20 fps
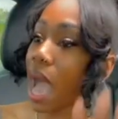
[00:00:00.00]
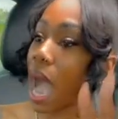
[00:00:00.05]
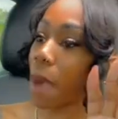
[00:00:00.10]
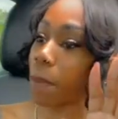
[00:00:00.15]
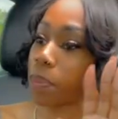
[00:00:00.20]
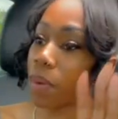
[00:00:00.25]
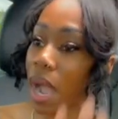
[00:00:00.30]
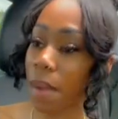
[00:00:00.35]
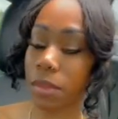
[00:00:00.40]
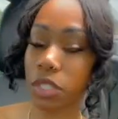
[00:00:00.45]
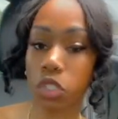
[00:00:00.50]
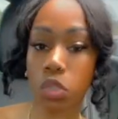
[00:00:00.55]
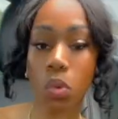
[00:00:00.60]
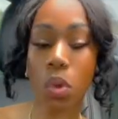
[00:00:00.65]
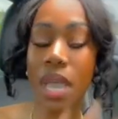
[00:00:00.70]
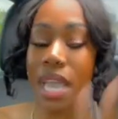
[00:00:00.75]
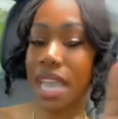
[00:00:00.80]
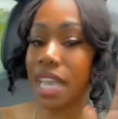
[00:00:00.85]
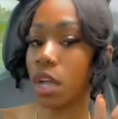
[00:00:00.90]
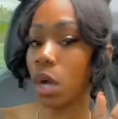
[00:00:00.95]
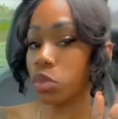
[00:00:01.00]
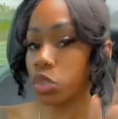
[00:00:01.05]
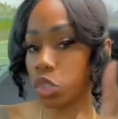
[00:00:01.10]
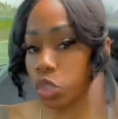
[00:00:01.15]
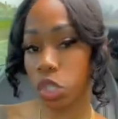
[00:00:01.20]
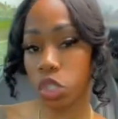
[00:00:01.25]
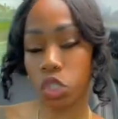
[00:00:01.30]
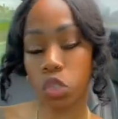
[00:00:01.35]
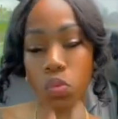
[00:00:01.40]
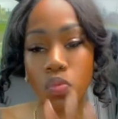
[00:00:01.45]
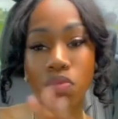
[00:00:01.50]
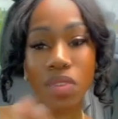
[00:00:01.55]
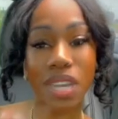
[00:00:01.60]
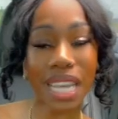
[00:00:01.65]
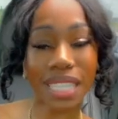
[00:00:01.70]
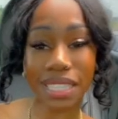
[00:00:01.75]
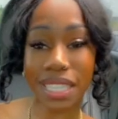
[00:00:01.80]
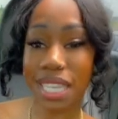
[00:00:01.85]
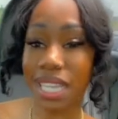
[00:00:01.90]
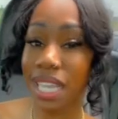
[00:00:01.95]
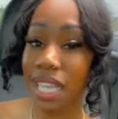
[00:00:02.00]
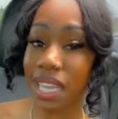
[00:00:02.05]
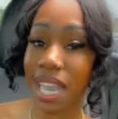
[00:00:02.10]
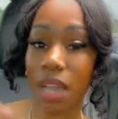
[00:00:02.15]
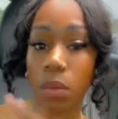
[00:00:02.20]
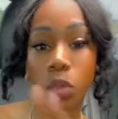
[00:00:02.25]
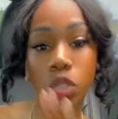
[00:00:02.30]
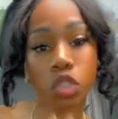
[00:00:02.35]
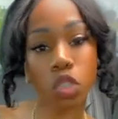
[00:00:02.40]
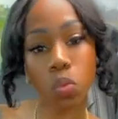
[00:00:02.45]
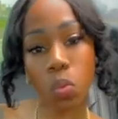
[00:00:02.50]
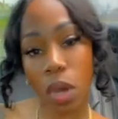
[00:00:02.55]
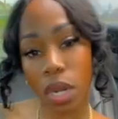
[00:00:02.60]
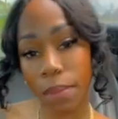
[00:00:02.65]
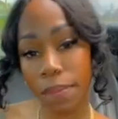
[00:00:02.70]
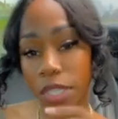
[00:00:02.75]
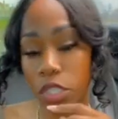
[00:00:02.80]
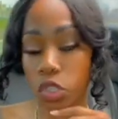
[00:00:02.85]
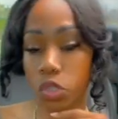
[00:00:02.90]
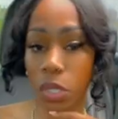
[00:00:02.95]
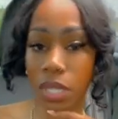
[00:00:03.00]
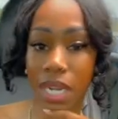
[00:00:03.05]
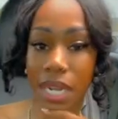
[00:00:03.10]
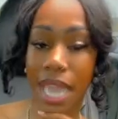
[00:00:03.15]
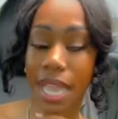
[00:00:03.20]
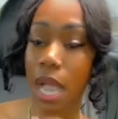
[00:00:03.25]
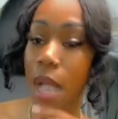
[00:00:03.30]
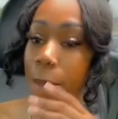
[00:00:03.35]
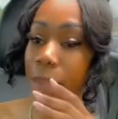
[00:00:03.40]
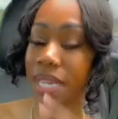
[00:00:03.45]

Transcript: I promise you, he gonna treat you nothing like what you want to be treated like,